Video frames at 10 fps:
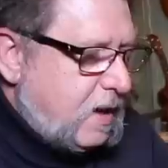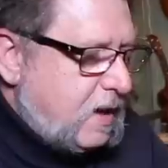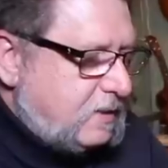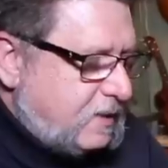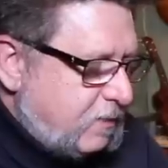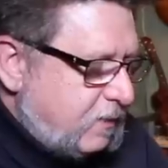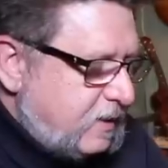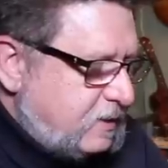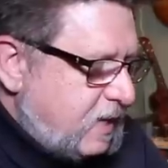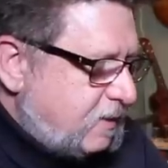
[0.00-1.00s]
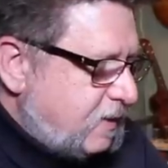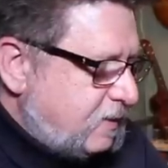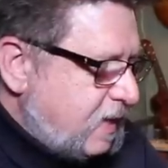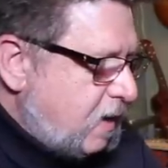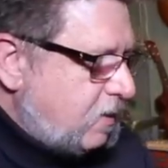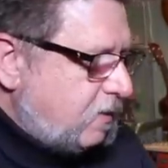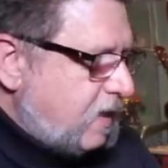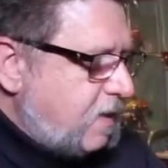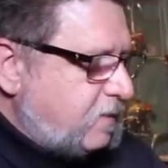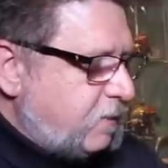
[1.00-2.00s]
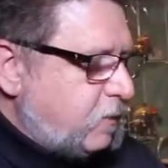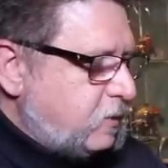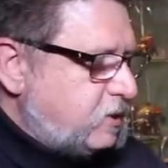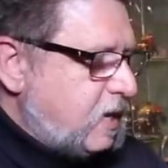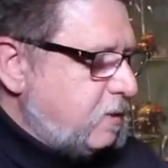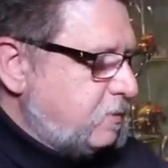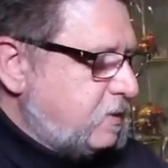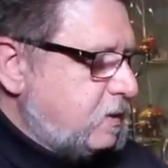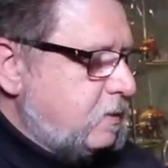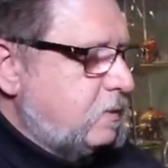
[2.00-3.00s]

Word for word: uh, definitely check this out. They have different shapes.